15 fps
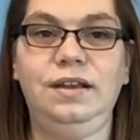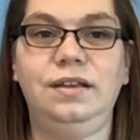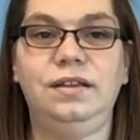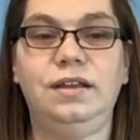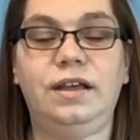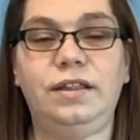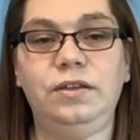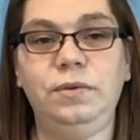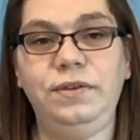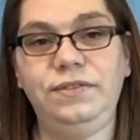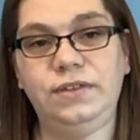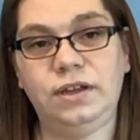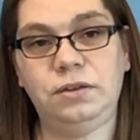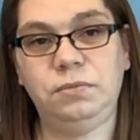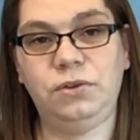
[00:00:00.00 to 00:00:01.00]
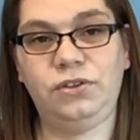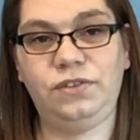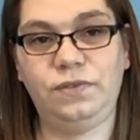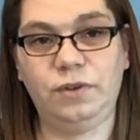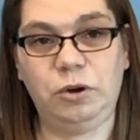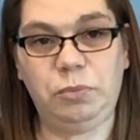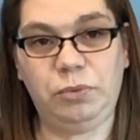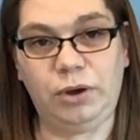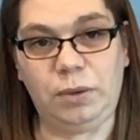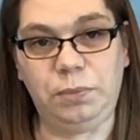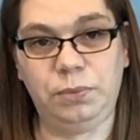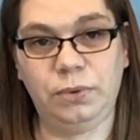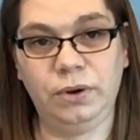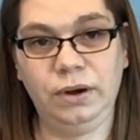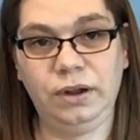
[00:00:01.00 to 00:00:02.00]
Now that we've done most of our prep
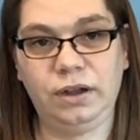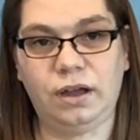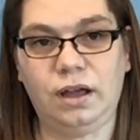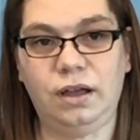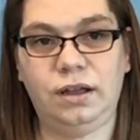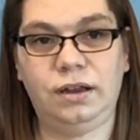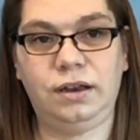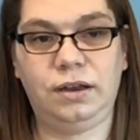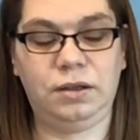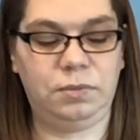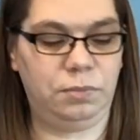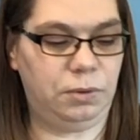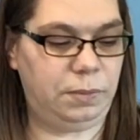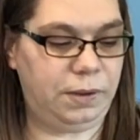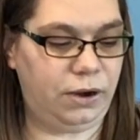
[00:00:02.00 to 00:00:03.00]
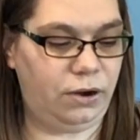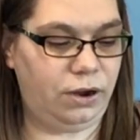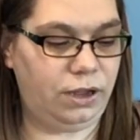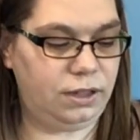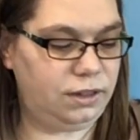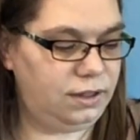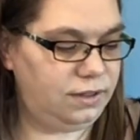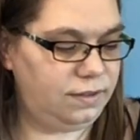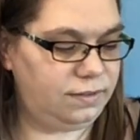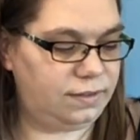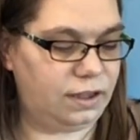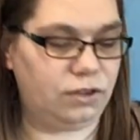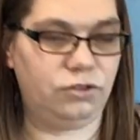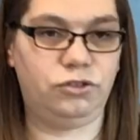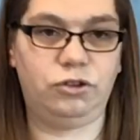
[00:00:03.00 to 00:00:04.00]
work on preparing these
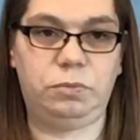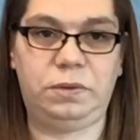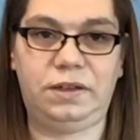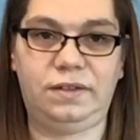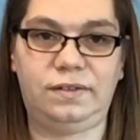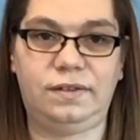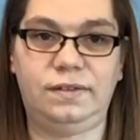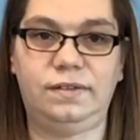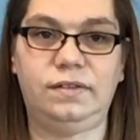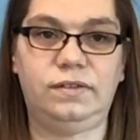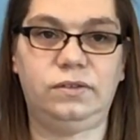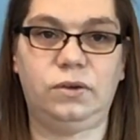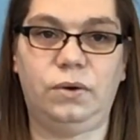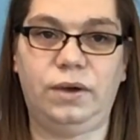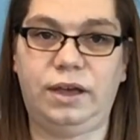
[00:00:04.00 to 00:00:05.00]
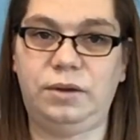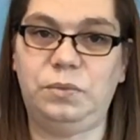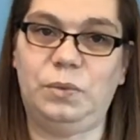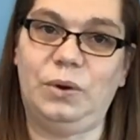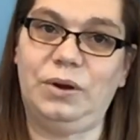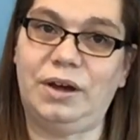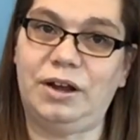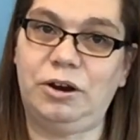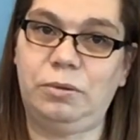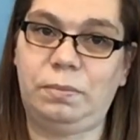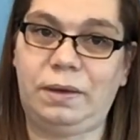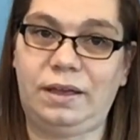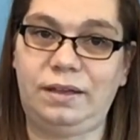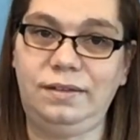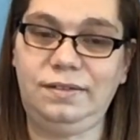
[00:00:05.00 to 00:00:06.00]
extra pieces, let's go ahead and work on our
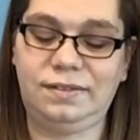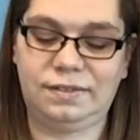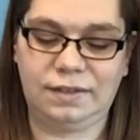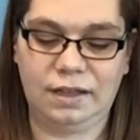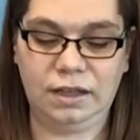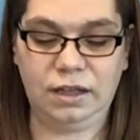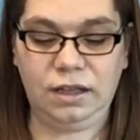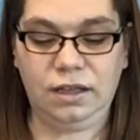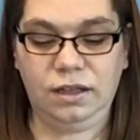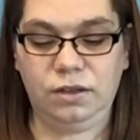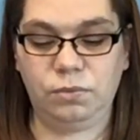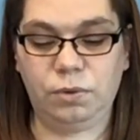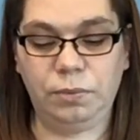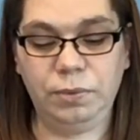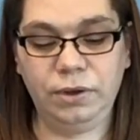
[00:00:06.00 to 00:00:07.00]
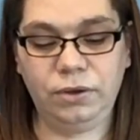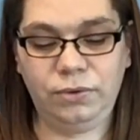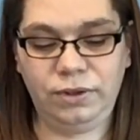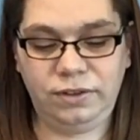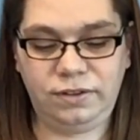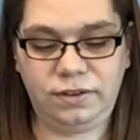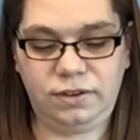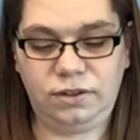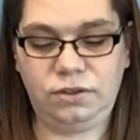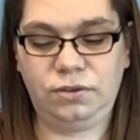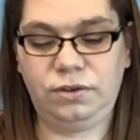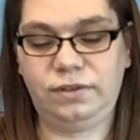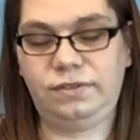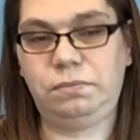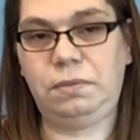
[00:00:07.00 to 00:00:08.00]
base. What we're going to do
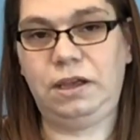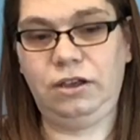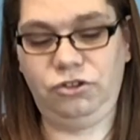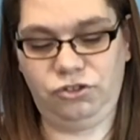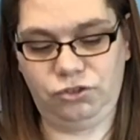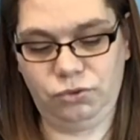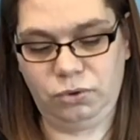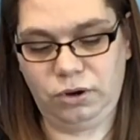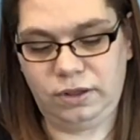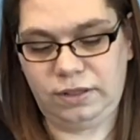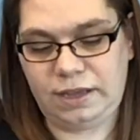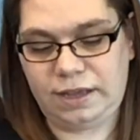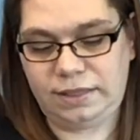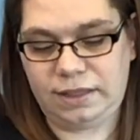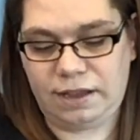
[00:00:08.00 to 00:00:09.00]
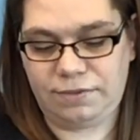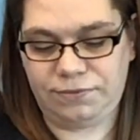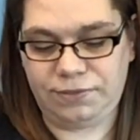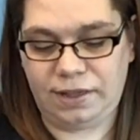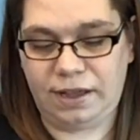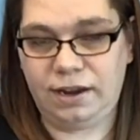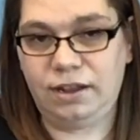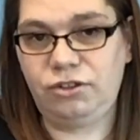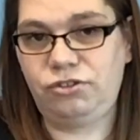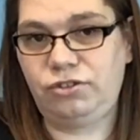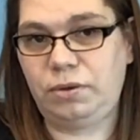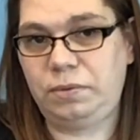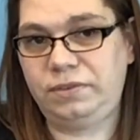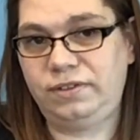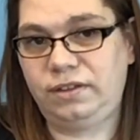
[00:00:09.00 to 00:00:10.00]
is make sure that that flat edge
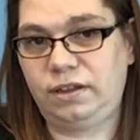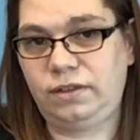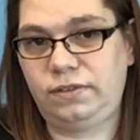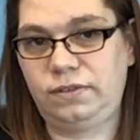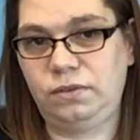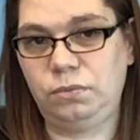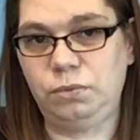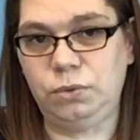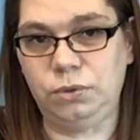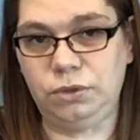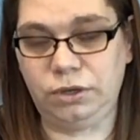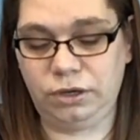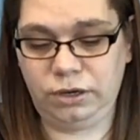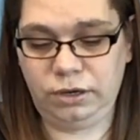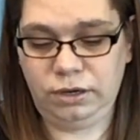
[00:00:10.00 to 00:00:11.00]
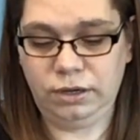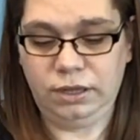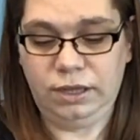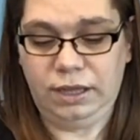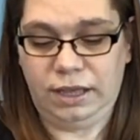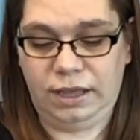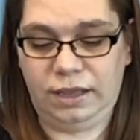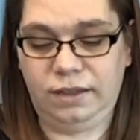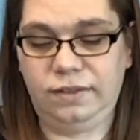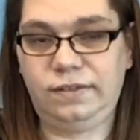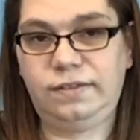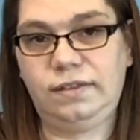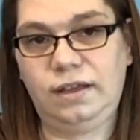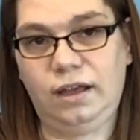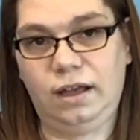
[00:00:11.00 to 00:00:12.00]
that was against the ruler
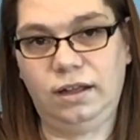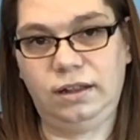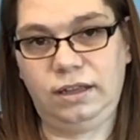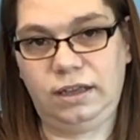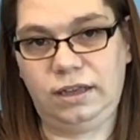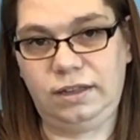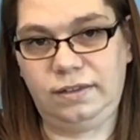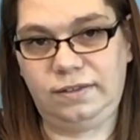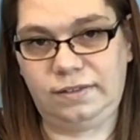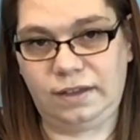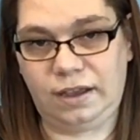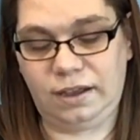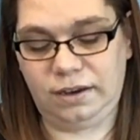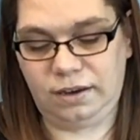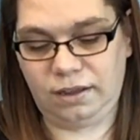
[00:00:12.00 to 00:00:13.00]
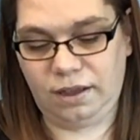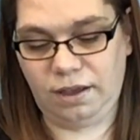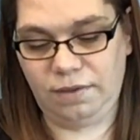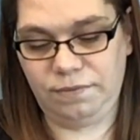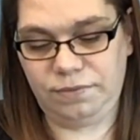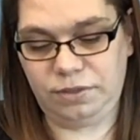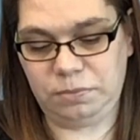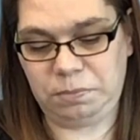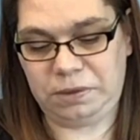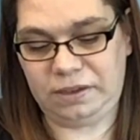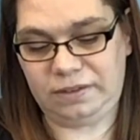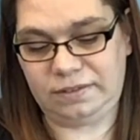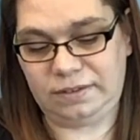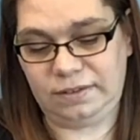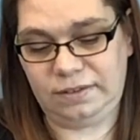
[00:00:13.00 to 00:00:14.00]
is on the inside of the
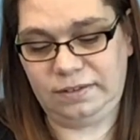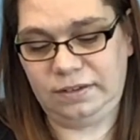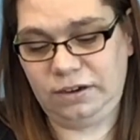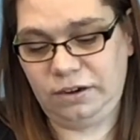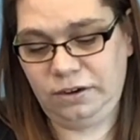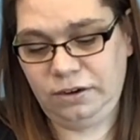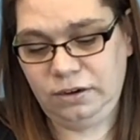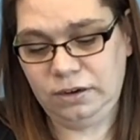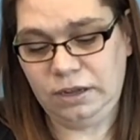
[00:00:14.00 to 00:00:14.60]
pieces here.